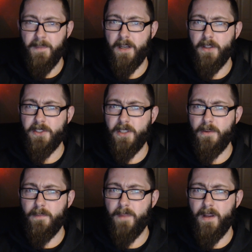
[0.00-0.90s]

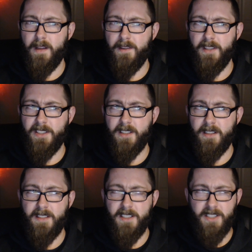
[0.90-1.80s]
Also, this
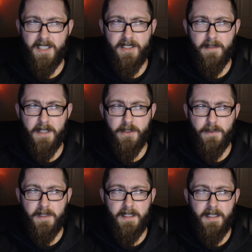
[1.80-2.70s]
system is
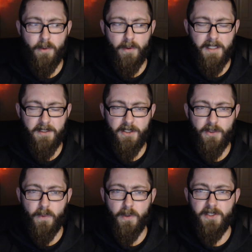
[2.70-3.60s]
really oriented
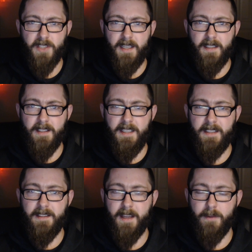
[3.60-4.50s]
towards a
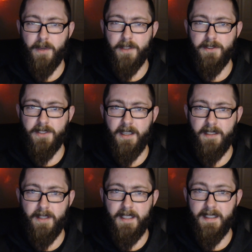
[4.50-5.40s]
league that runs a
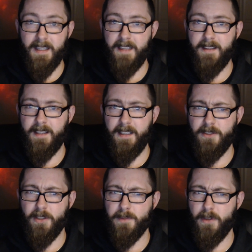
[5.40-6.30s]
league length in
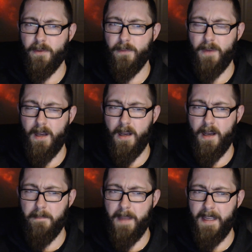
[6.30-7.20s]
terms of
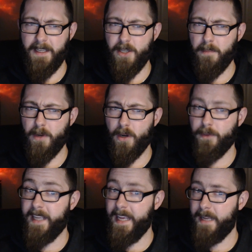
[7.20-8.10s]
a number
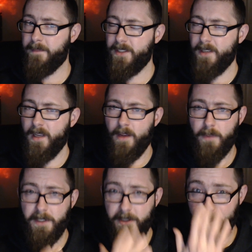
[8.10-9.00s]
of games,
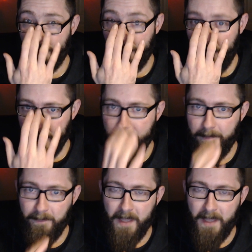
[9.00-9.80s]
which is fine.